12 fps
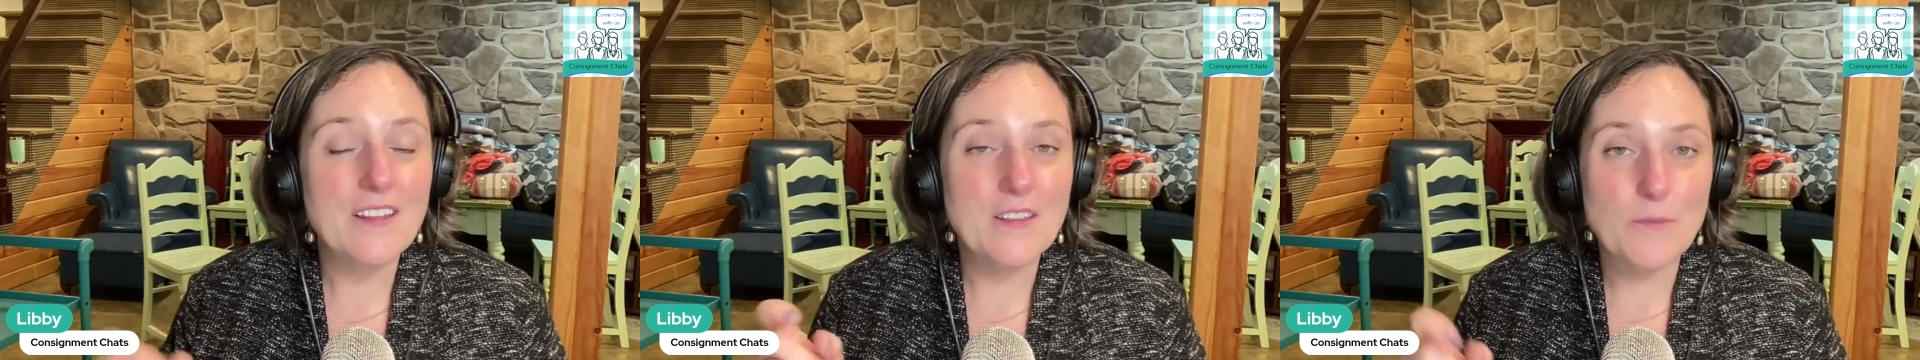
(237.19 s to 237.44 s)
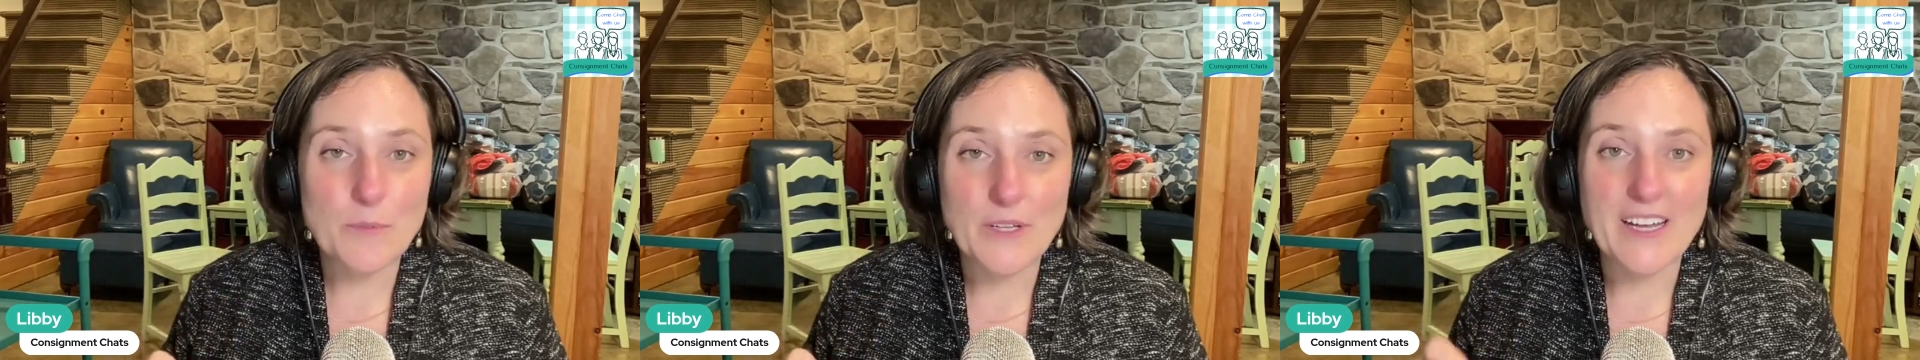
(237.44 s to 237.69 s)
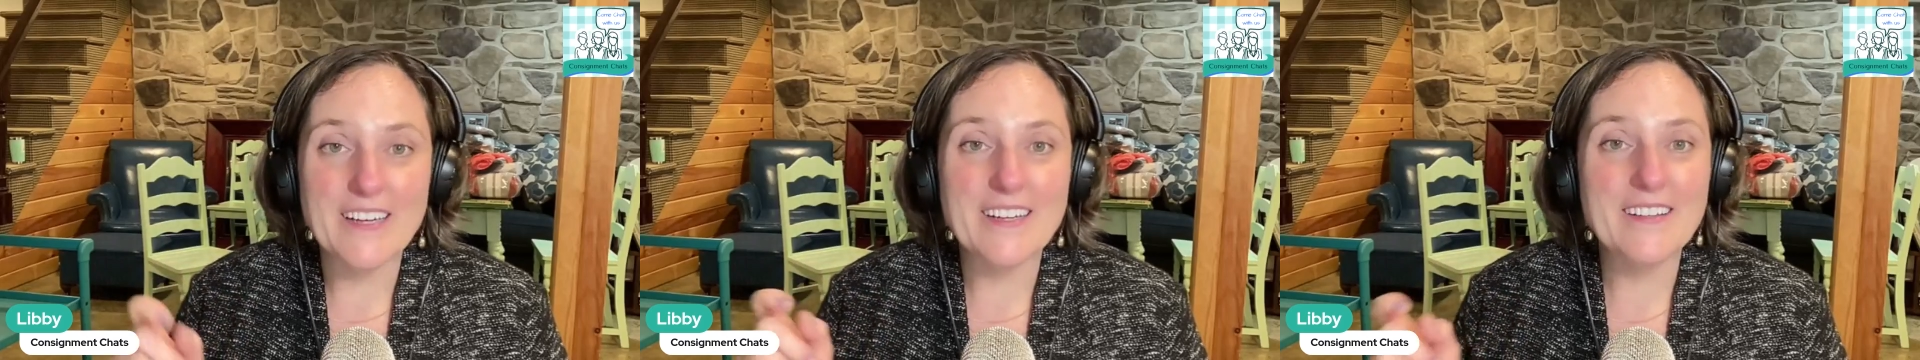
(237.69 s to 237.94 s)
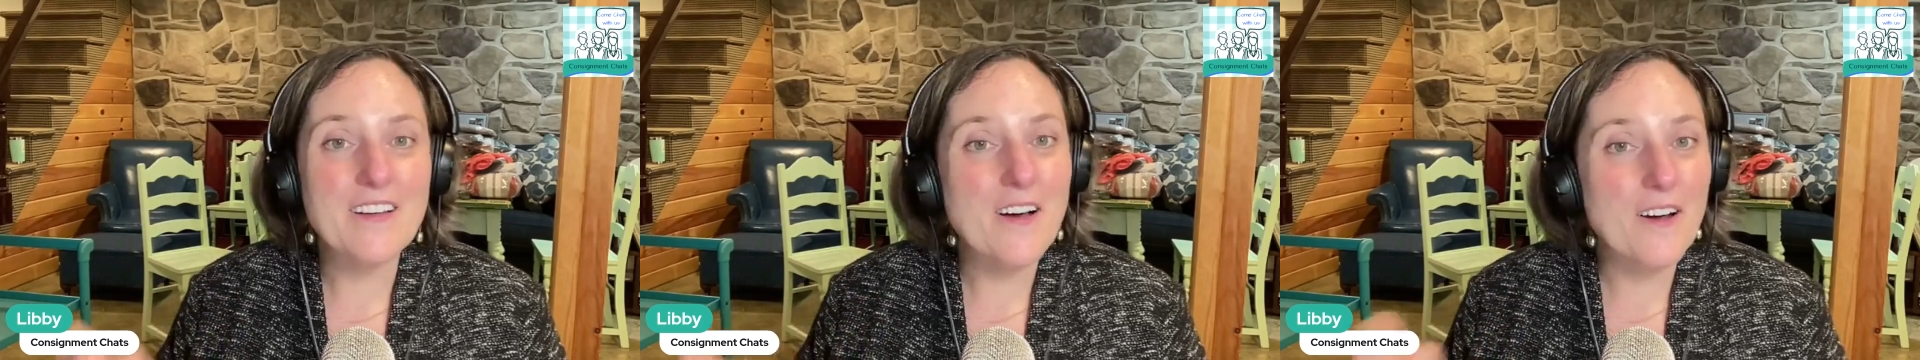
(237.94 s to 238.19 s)
The plant
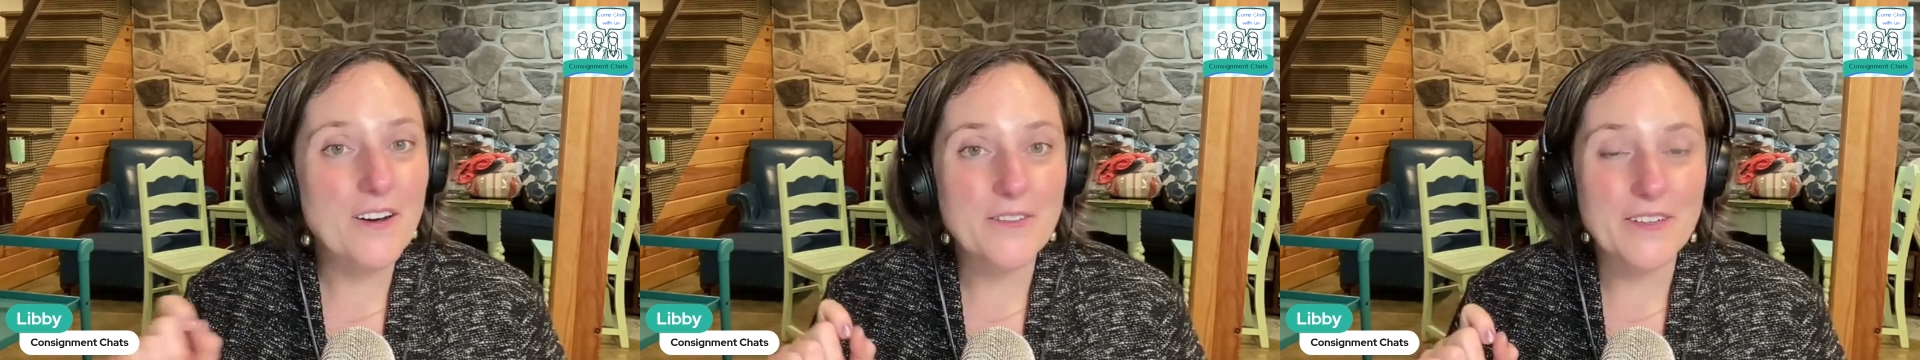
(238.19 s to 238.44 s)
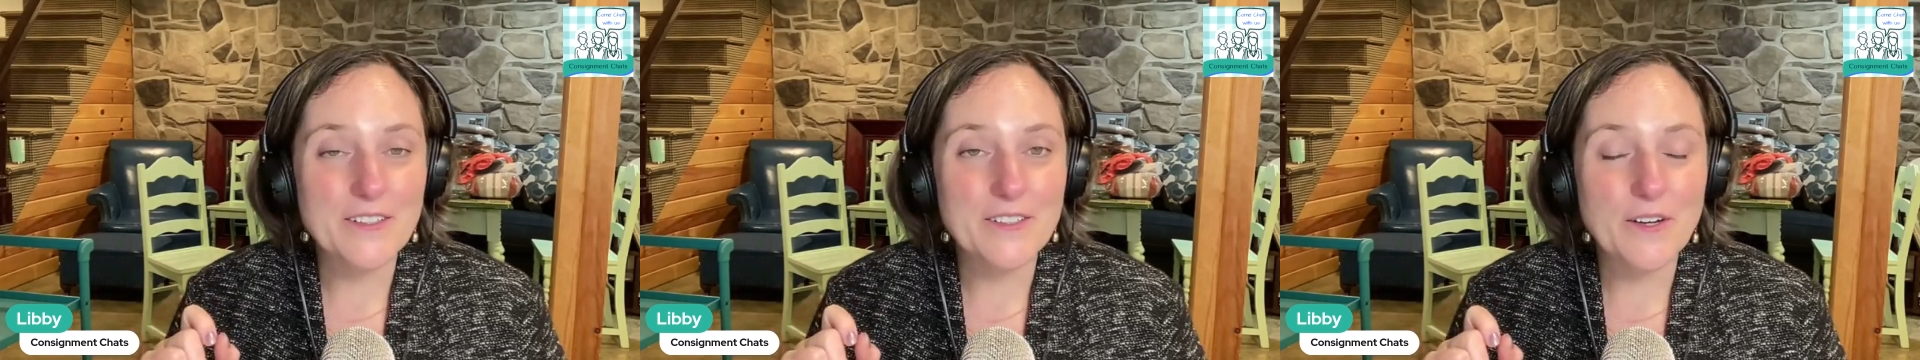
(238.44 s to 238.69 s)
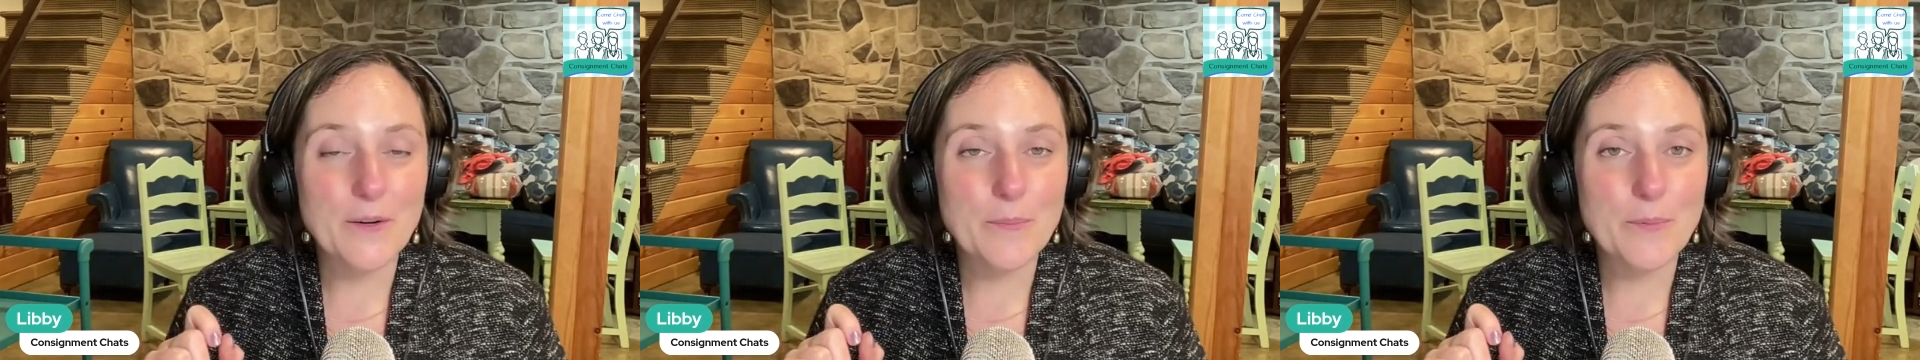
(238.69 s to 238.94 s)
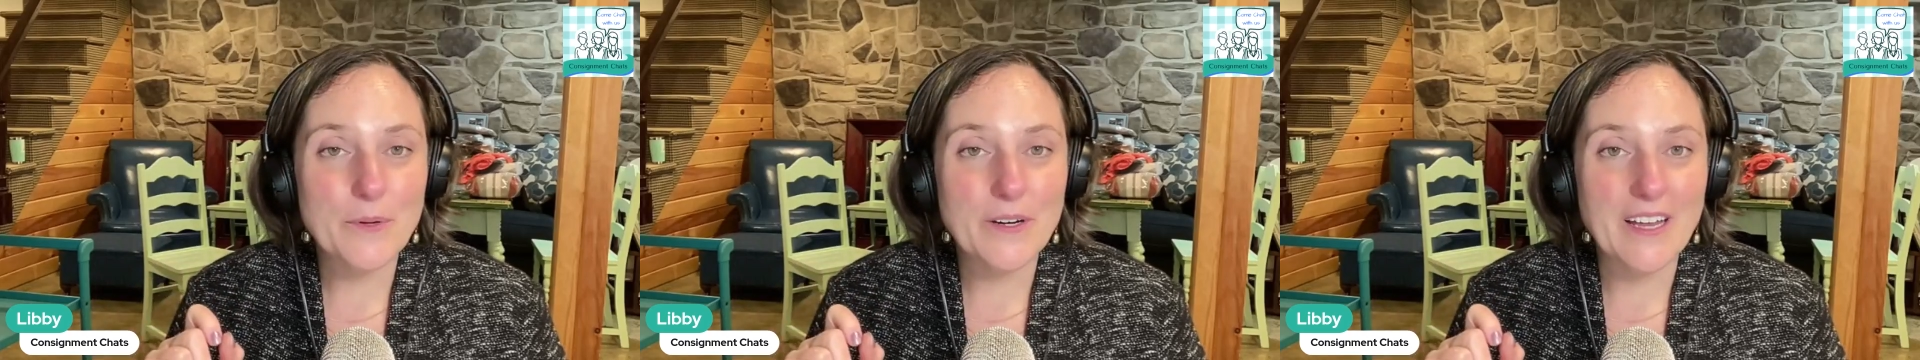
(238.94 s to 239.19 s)
and the harvest are
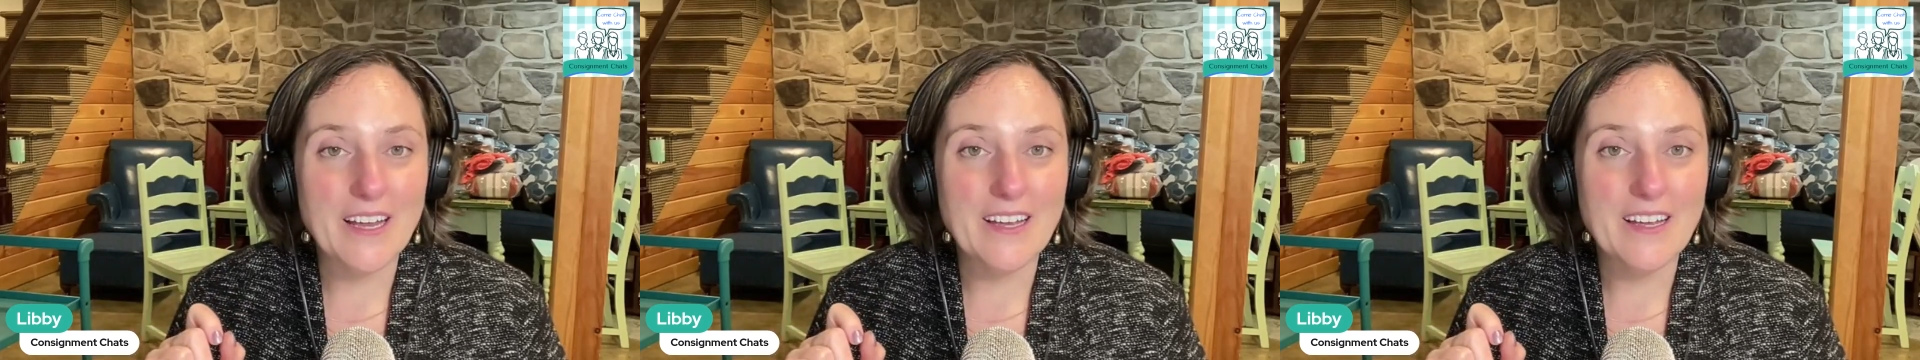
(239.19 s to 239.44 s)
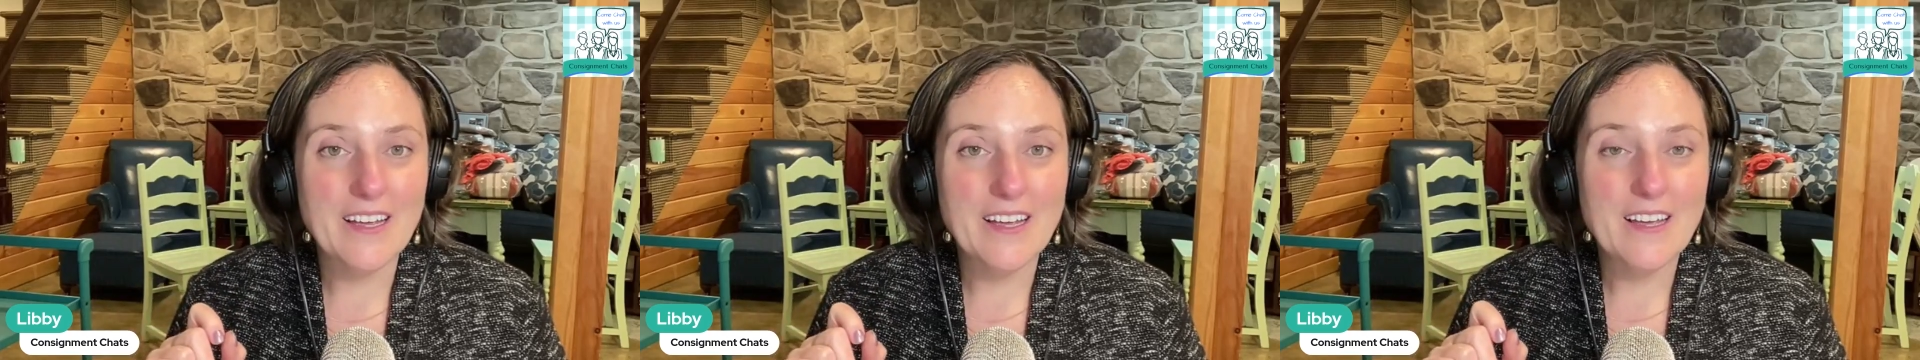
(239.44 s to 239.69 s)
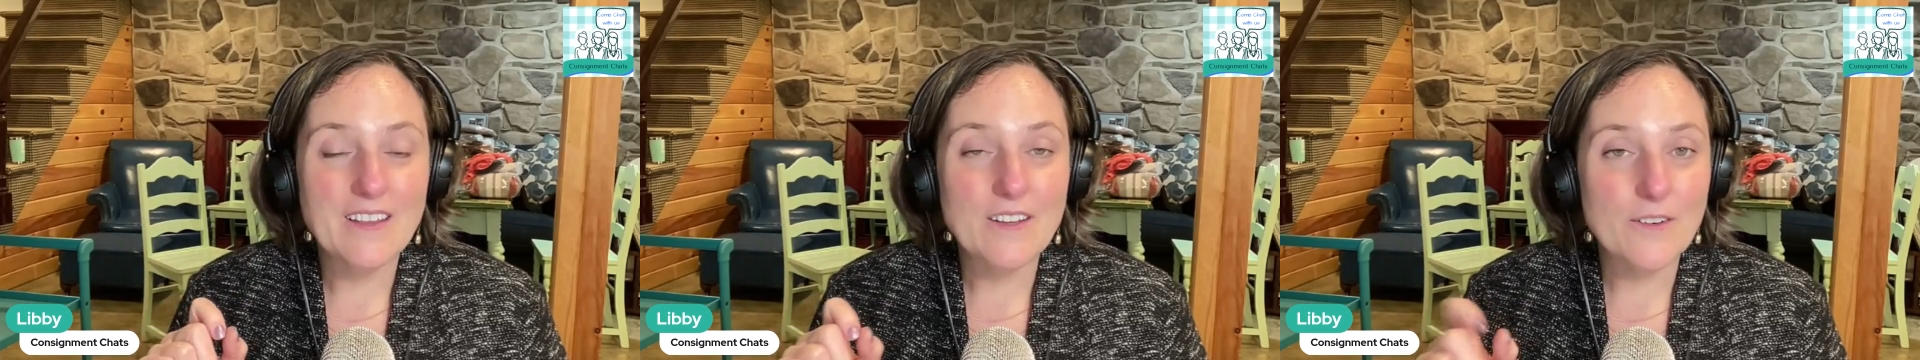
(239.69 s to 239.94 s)
pretty, they're